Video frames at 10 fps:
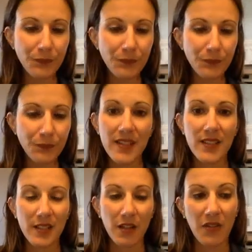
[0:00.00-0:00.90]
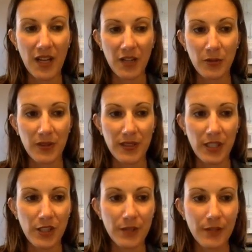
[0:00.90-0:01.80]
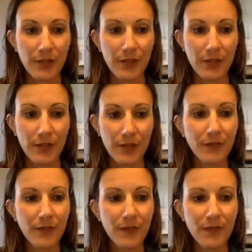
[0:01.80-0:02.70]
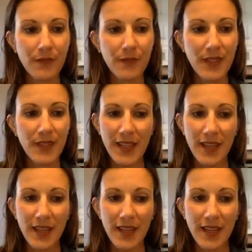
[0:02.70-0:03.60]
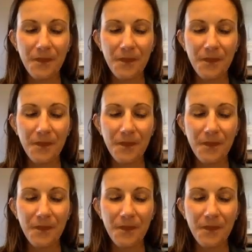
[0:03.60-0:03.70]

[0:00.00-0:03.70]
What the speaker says: That's self-actualization. Neat, huh?